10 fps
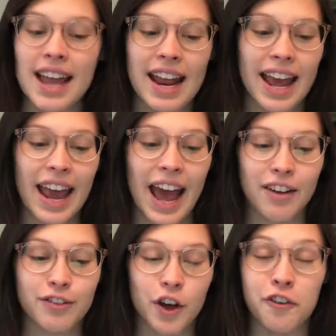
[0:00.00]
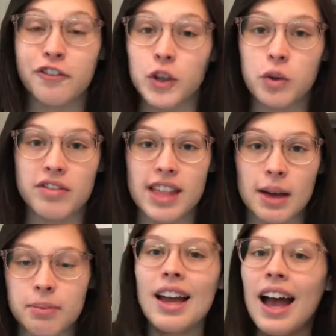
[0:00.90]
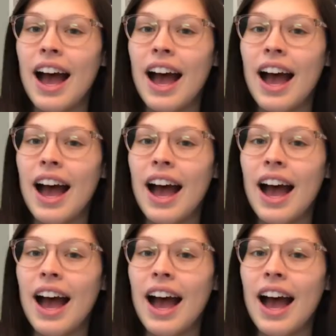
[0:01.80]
And I have a few of them.